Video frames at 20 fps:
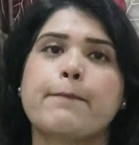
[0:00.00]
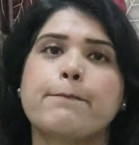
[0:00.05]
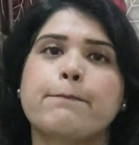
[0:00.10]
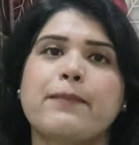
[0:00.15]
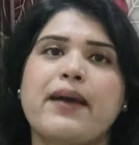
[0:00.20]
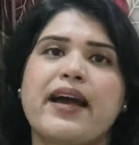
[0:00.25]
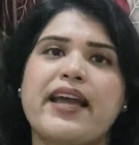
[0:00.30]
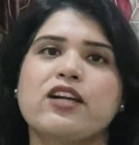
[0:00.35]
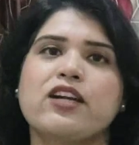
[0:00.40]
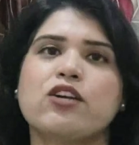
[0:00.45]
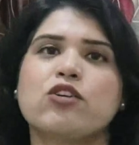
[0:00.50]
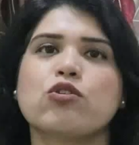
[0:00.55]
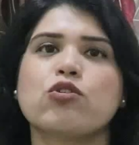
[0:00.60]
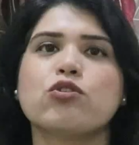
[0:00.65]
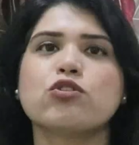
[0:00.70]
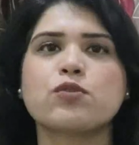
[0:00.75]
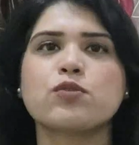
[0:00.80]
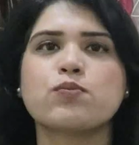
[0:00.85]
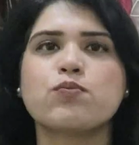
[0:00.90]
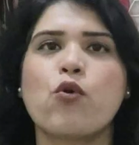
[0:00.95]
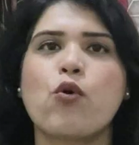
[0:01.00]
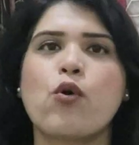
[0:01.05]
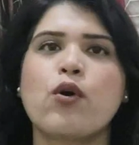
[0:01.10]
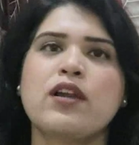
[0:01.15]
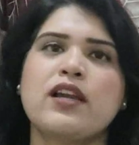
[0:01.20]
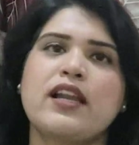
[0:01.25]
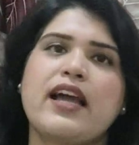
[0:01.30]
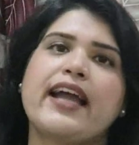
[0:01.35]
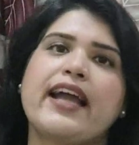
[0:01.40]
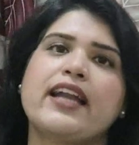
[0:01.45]
Micro, Small
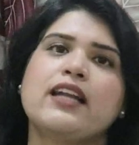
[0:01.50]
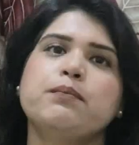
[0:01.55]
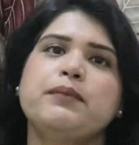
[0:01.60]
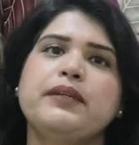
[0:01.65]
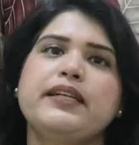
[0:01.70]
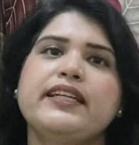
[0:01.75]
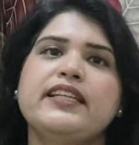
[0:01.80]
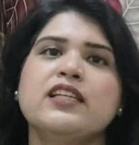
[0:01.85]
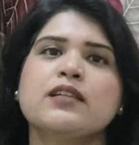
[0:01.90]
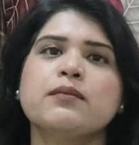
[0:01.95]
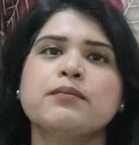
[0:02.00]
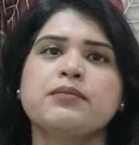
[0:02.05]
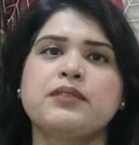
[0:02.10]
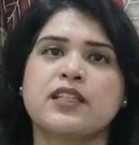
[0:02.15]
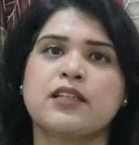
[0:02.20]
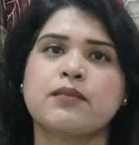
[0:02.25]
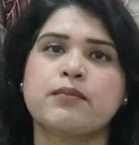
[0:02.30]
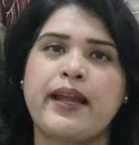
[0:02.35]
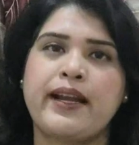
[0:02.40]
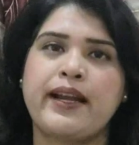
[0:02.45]
and Medium Term